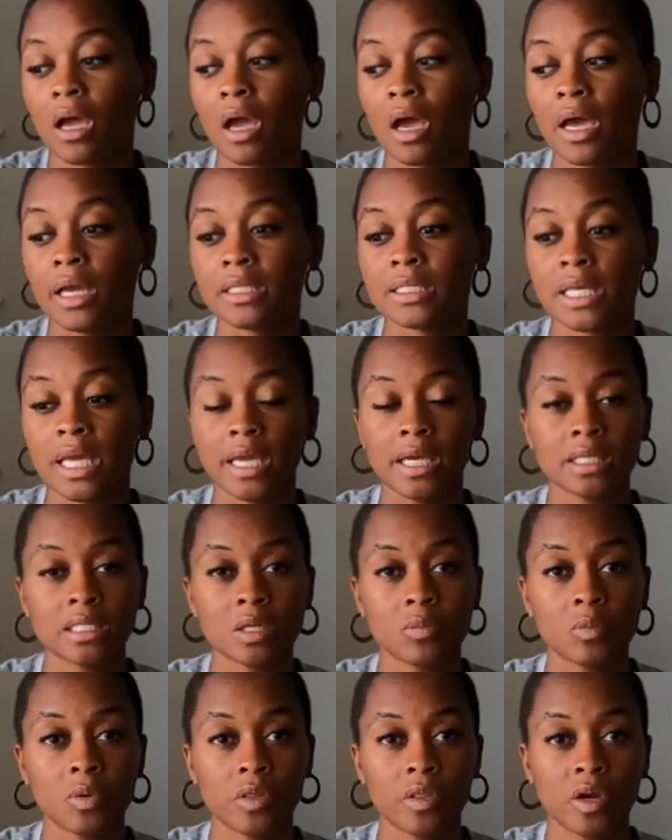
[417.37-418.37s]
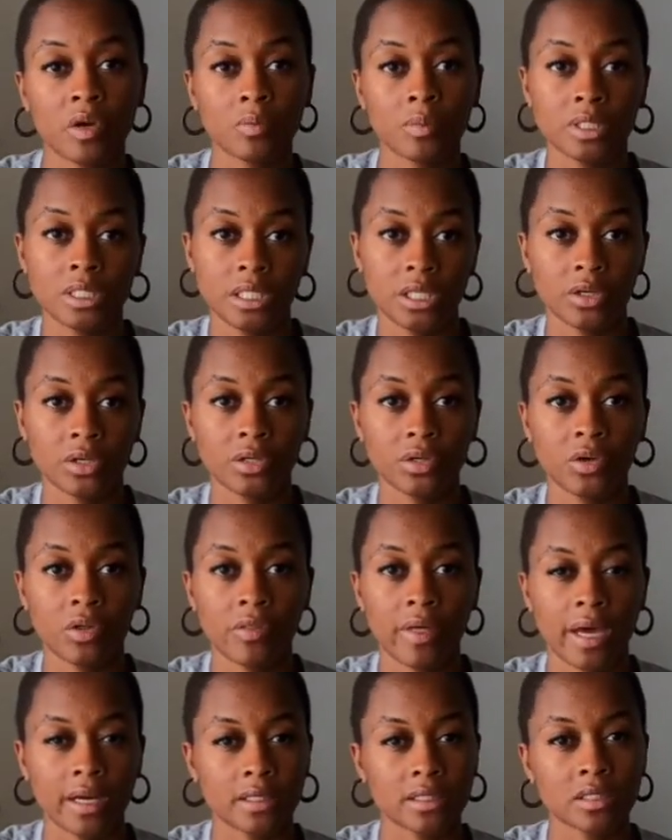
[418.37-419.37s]
I take some of their material
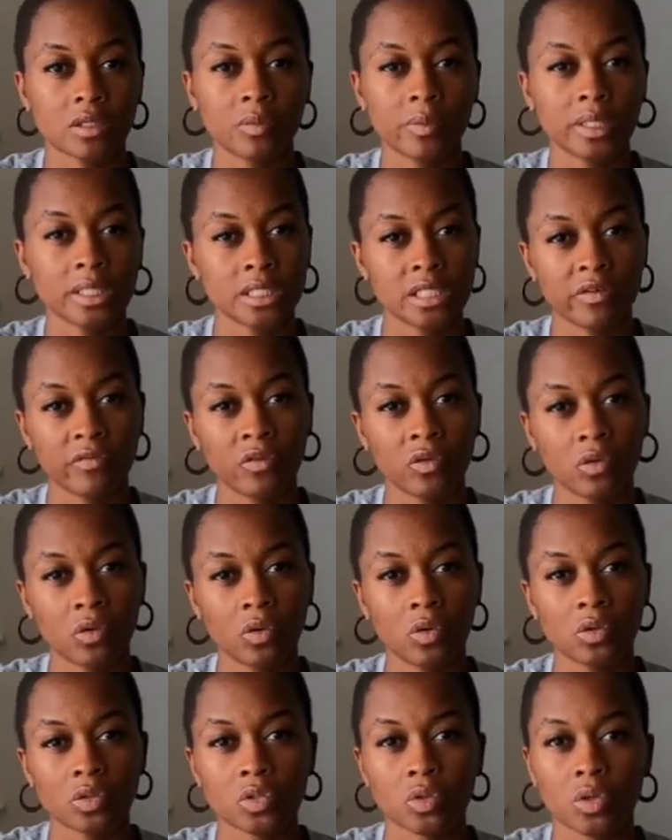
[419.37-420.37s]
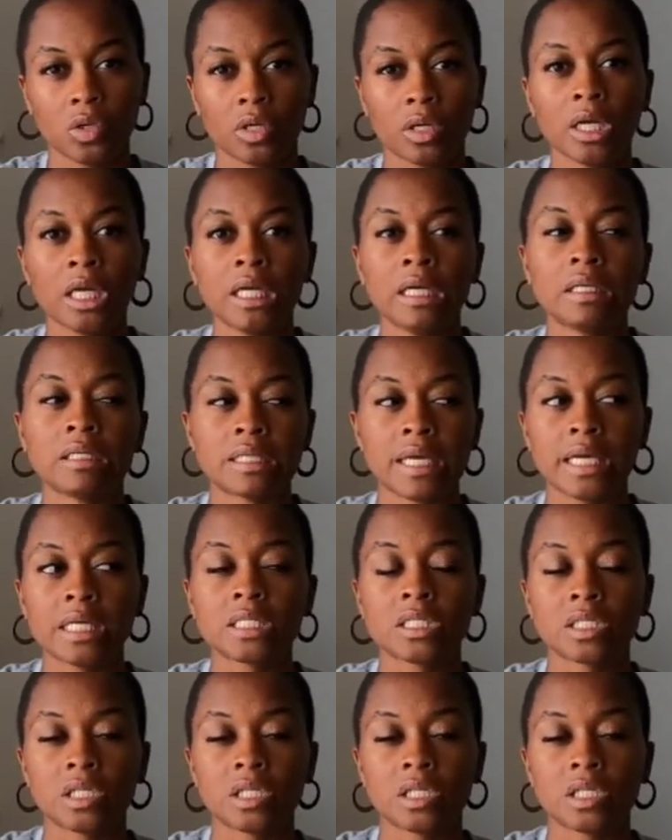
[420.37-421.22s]
that is a little bit difficult or takes